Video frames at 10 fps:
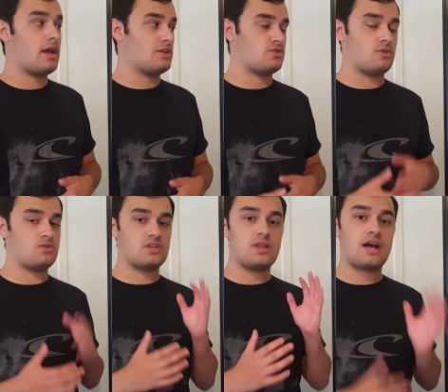And so
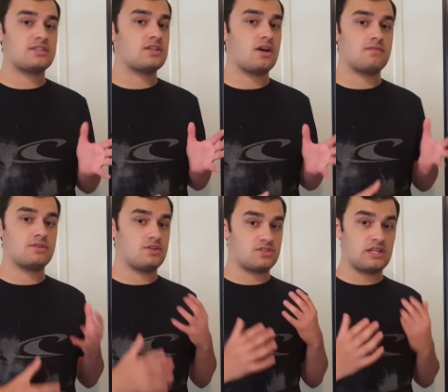there's a lot to cover,
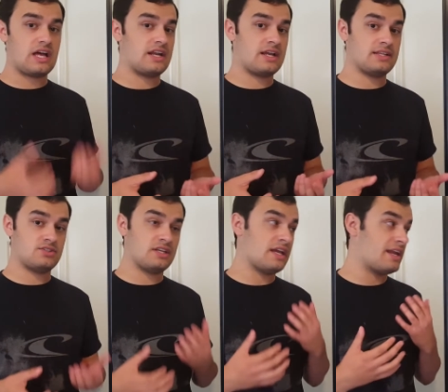there's a lot
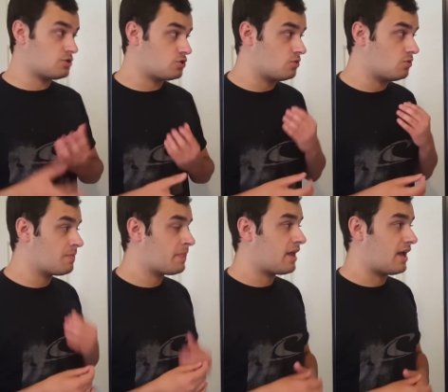to get into,
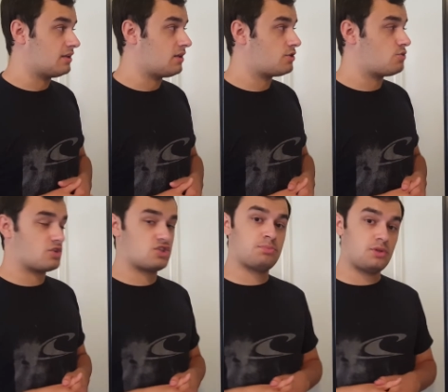and a lot to
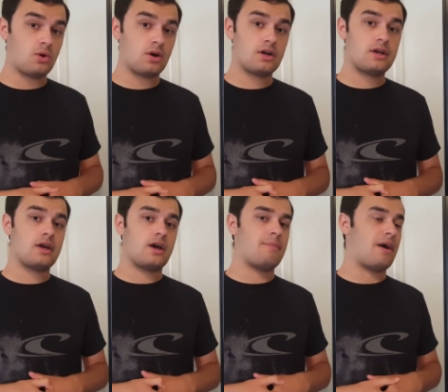explore
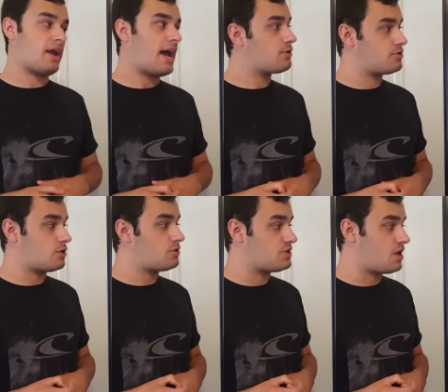about how
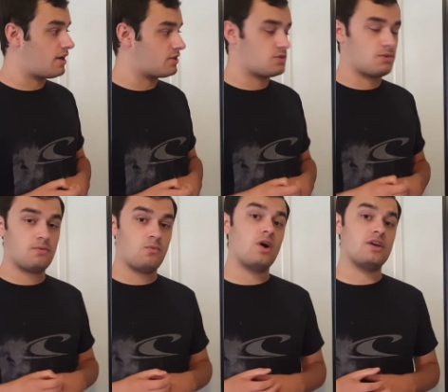socionics
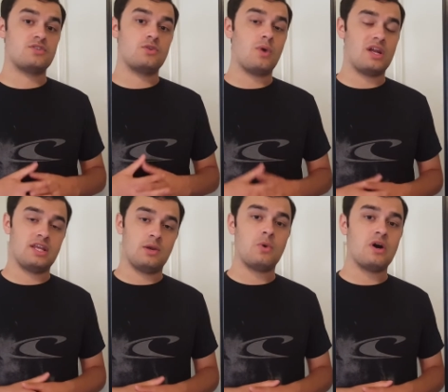was the way that
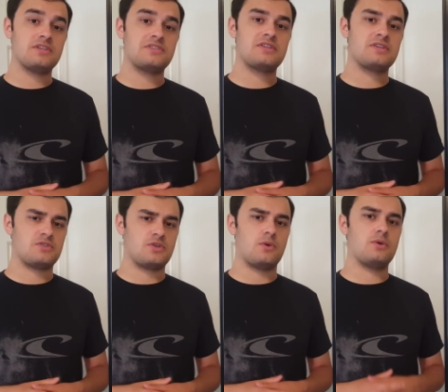it was.
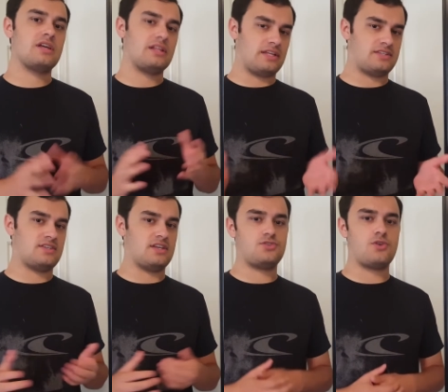So let's
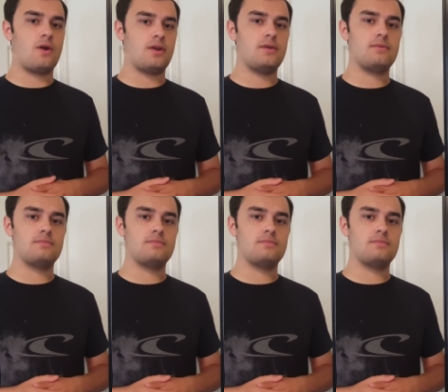get started.